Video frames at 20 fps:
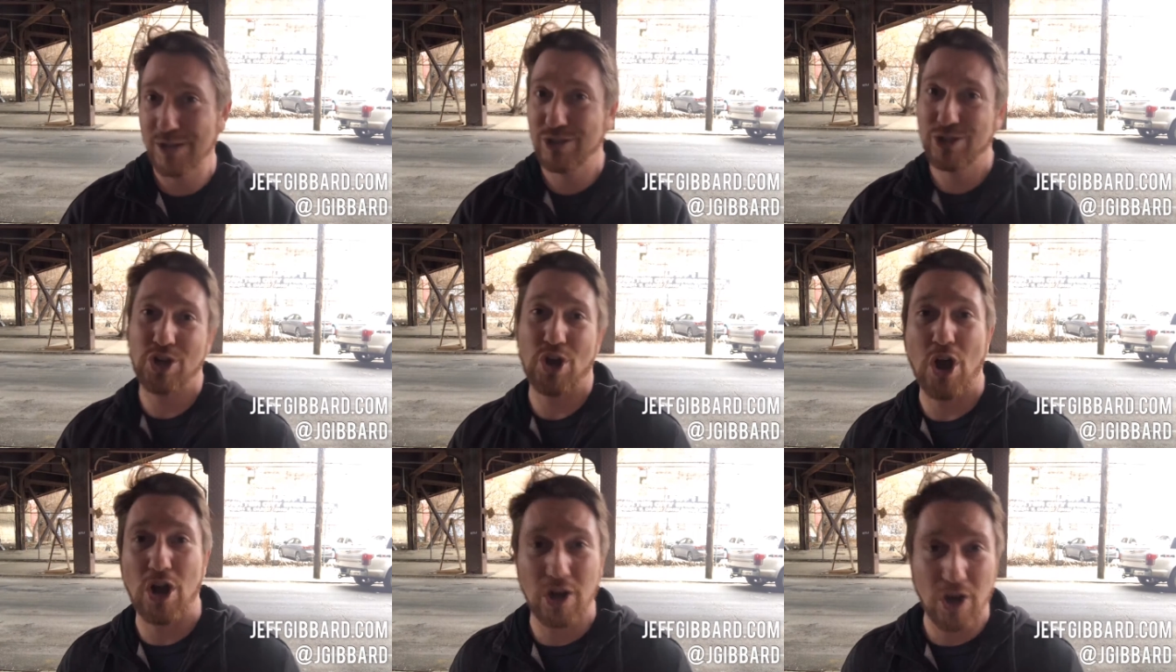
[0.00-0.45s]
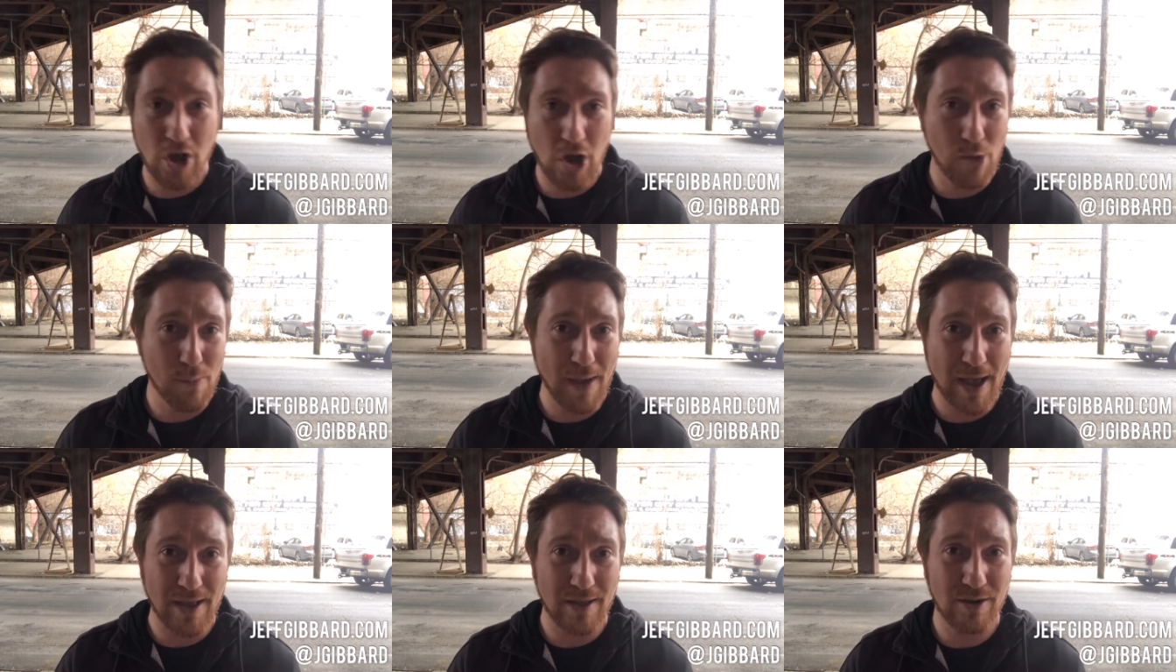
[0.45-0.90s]
talking all
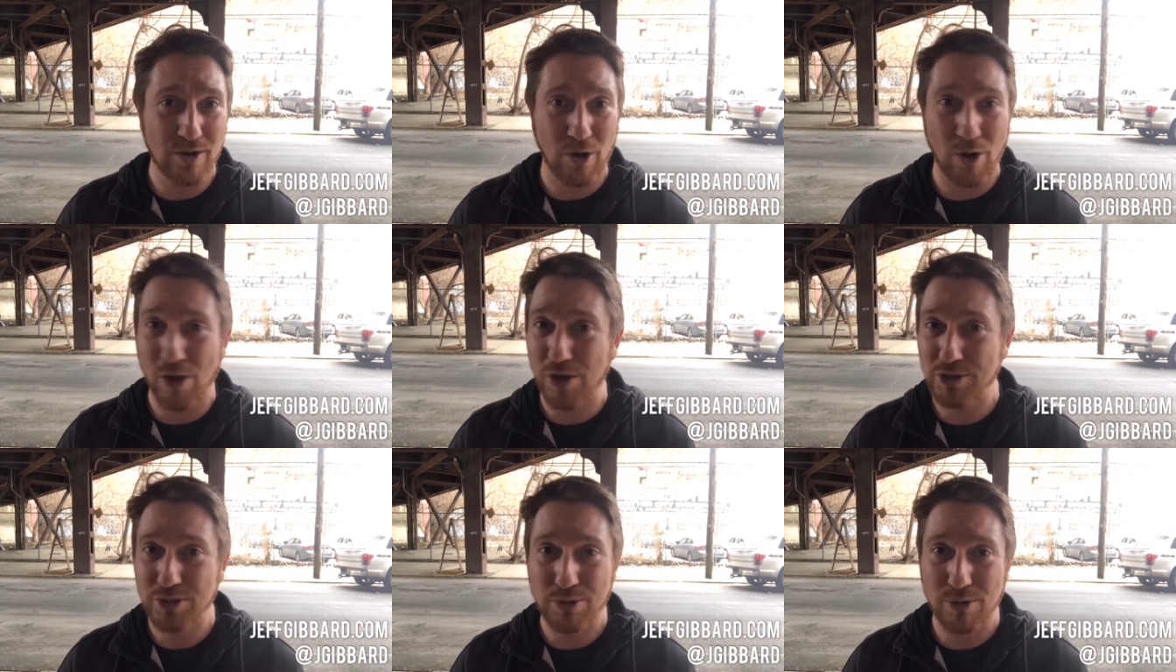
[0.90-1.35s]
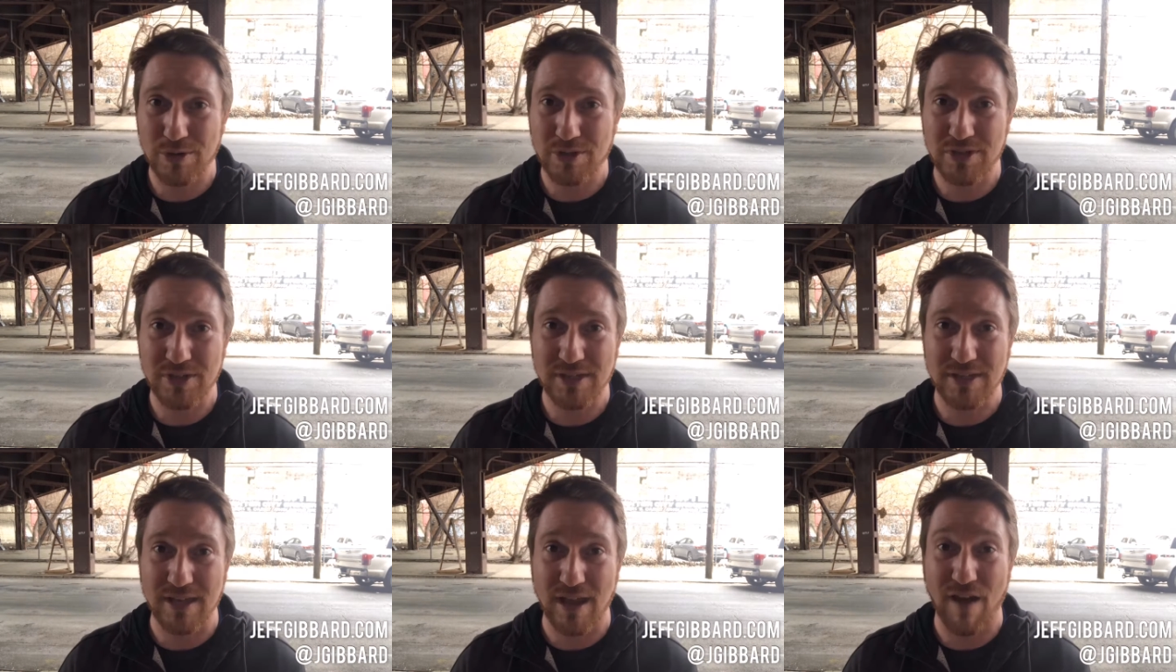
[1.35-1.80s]
about all sorts
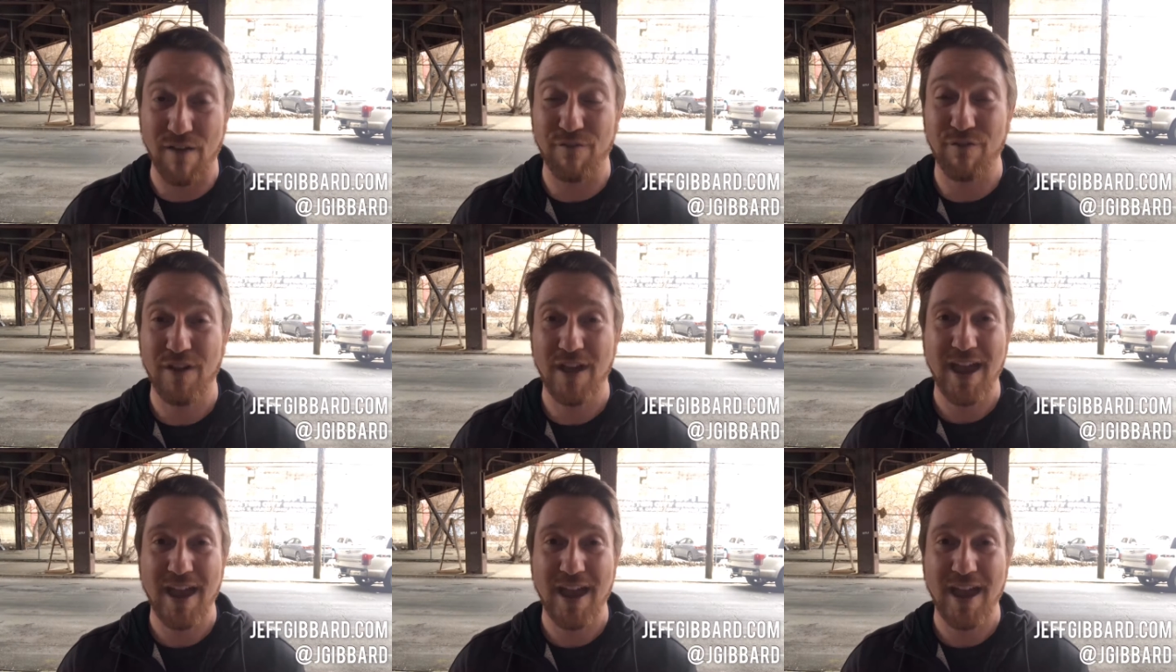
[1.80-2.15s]
of stuff,